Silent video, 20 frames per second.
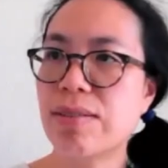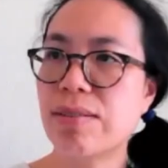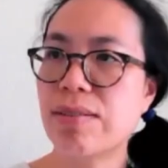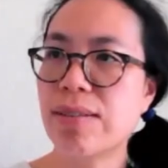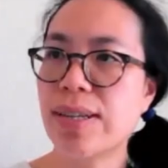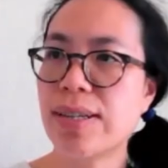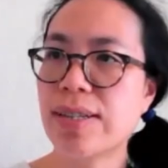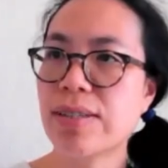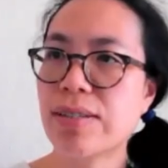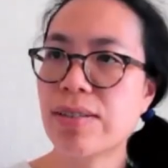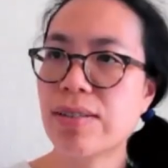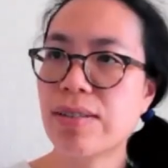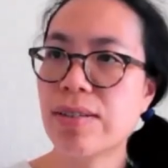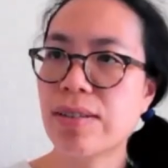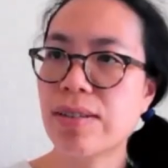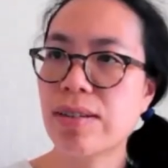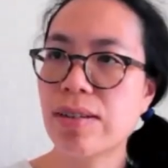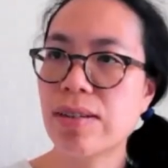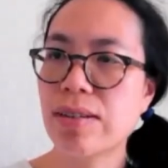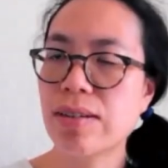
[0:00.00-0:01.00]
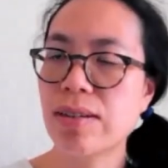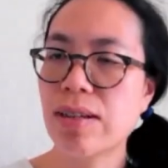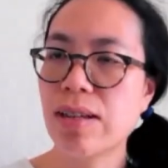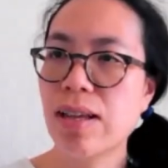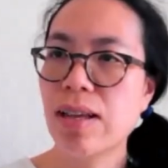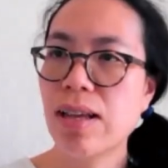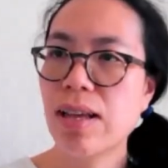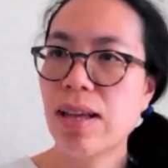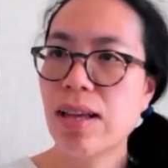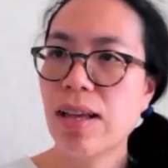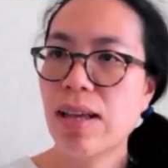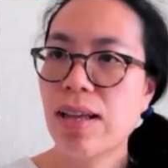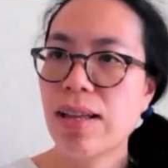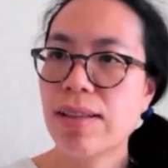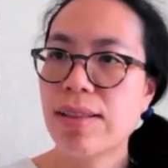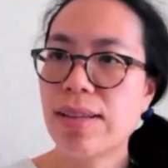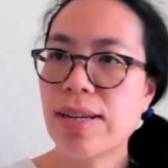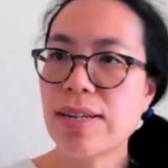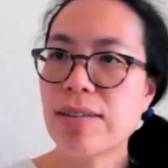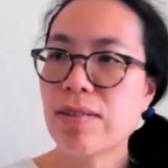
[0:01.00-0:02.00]
so they should,
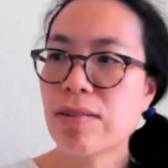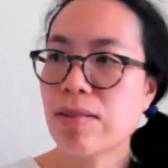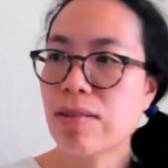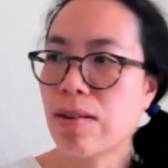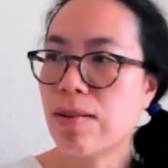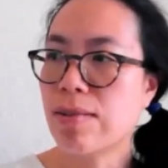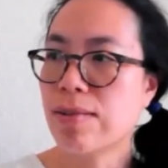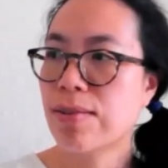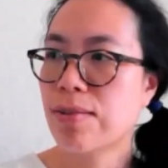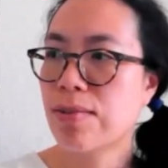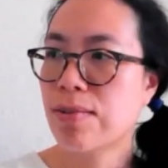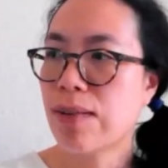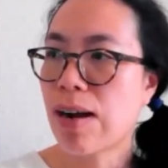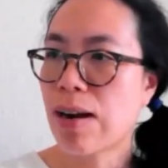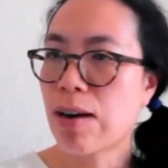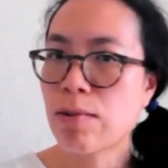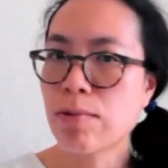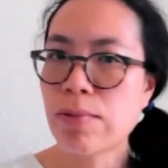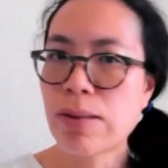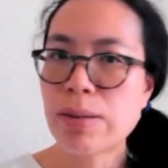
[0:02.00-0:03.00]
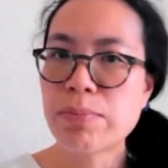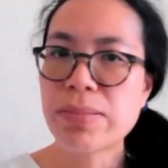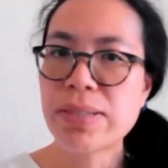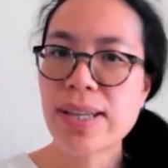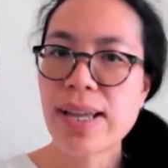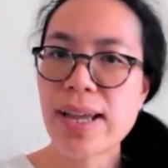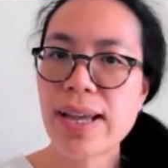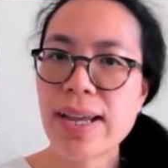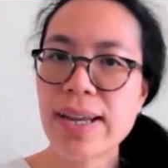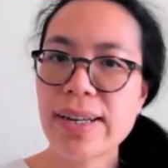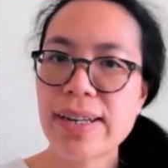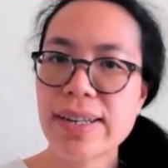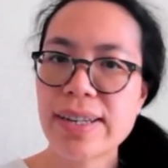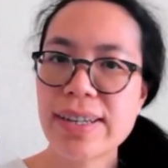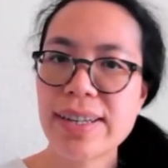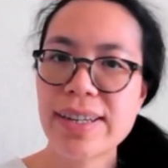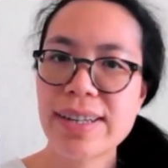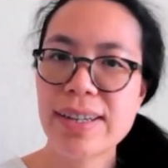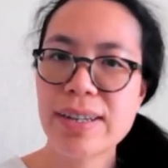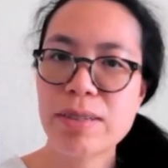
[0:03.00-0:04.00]
they should go to our website,
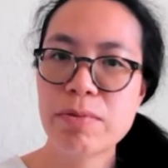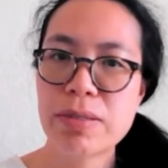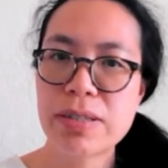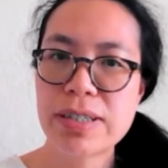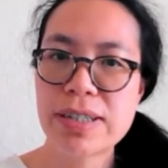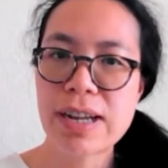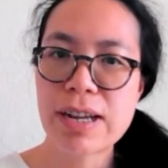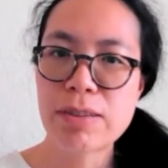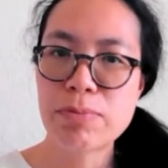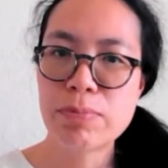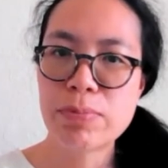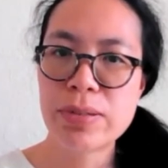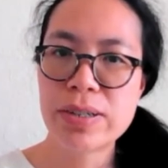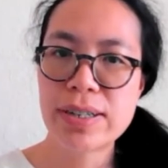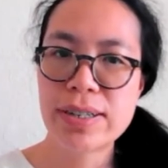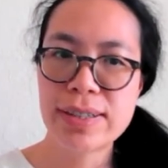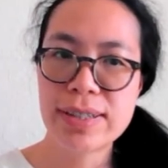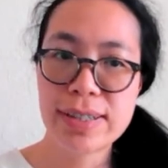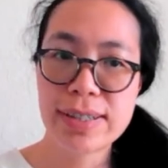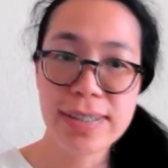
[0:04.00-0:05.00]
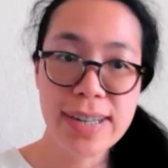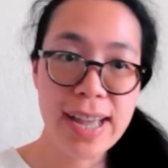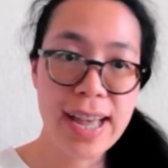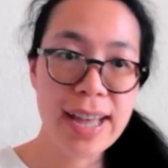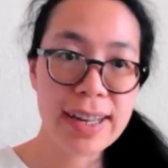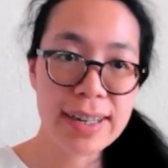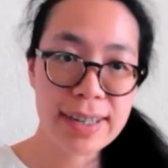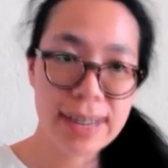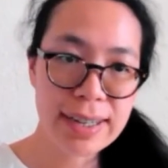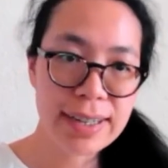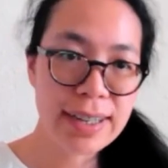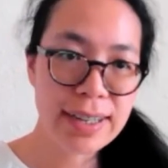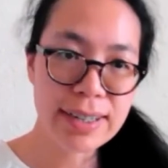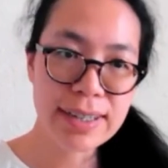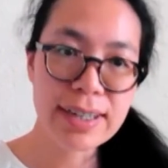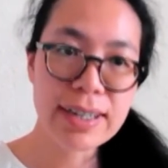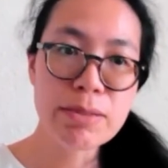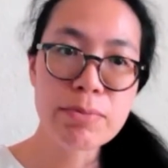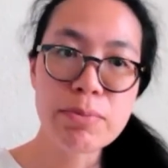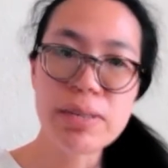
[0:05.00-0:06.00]
which I've put in the chat, and I can
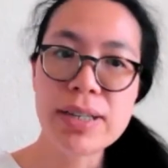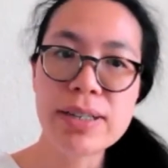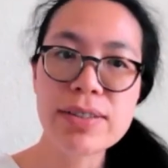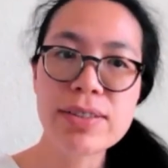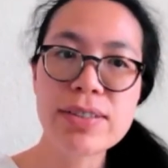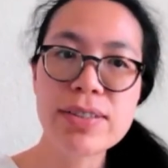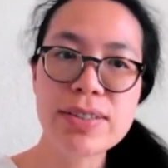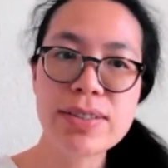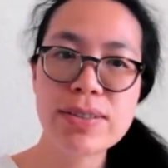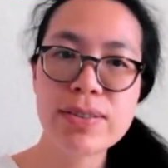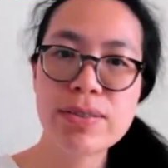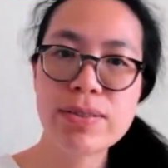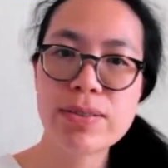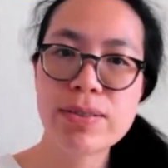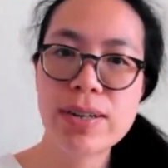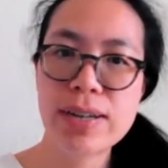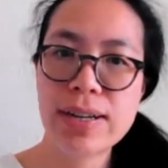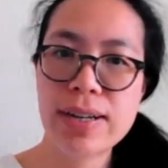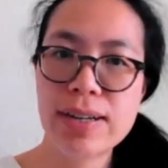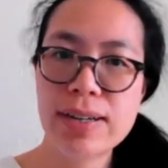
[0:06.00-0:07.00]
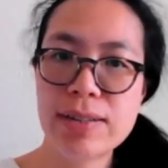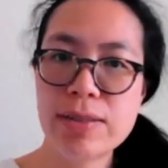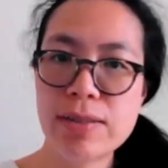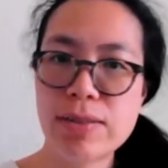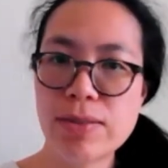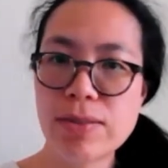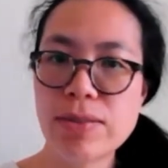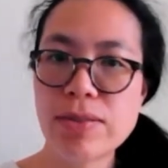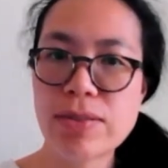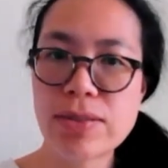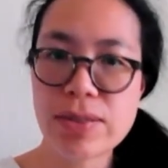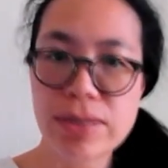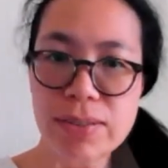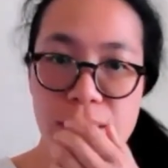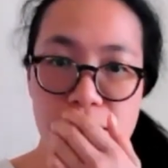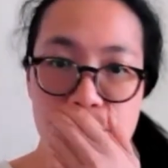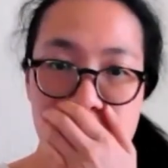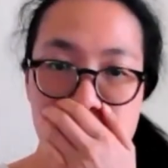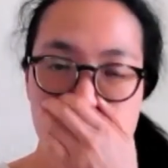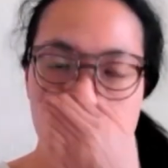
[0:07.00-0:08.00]
email to you uh, too, so yeah.
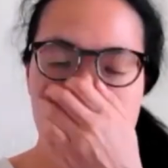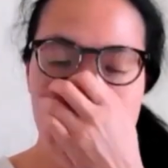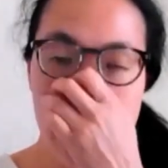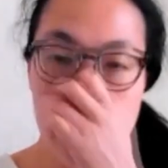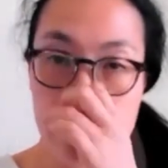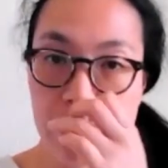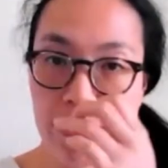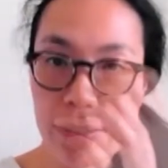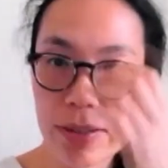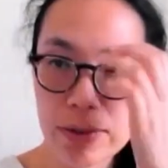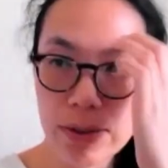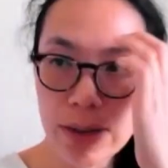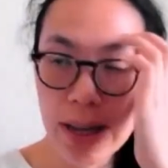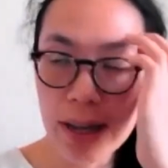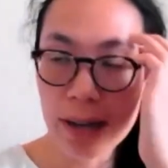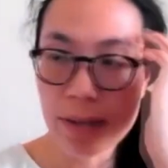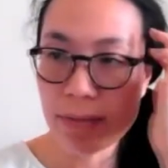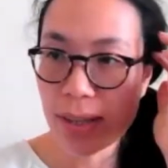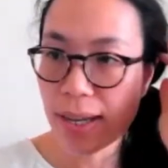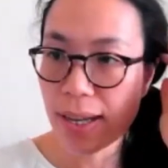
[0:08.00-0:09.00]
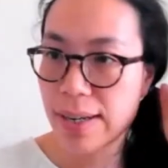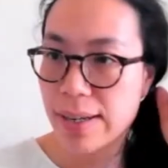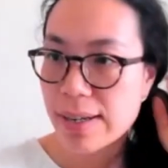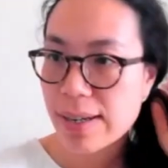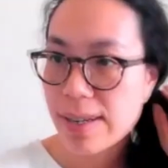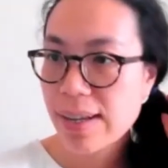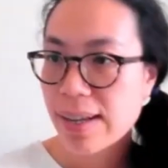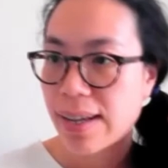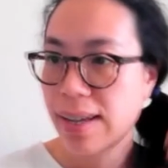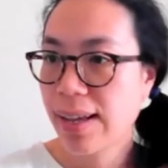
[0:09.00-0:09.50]
that you have you have that.